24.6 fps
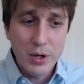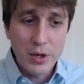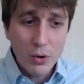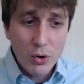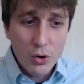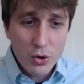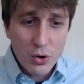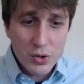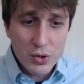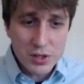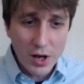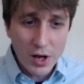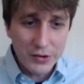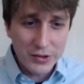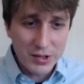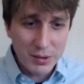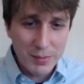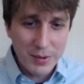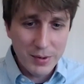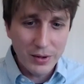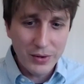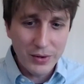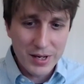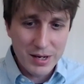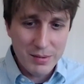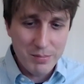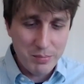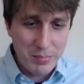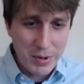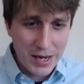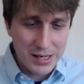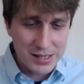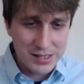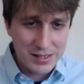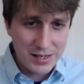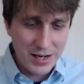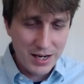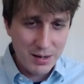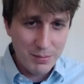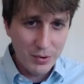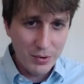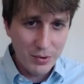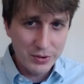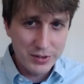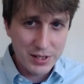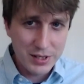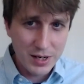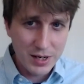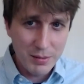who's ultimately best
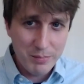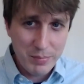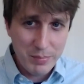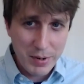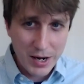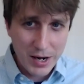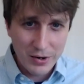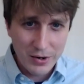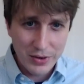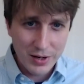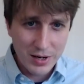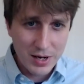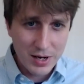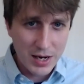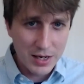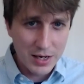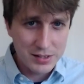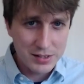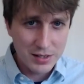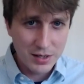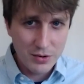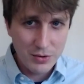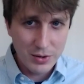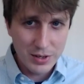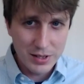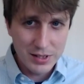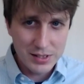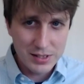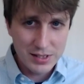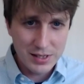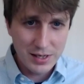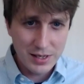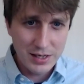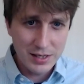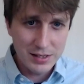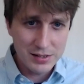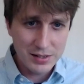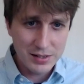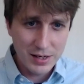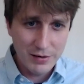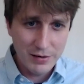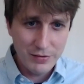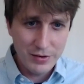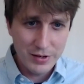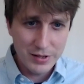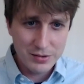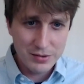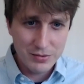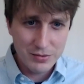able to bear the consequences
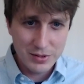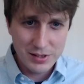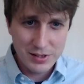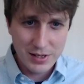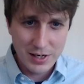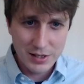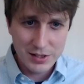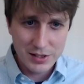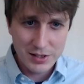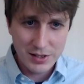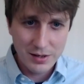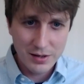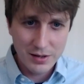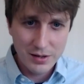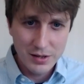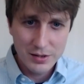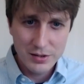of this recession.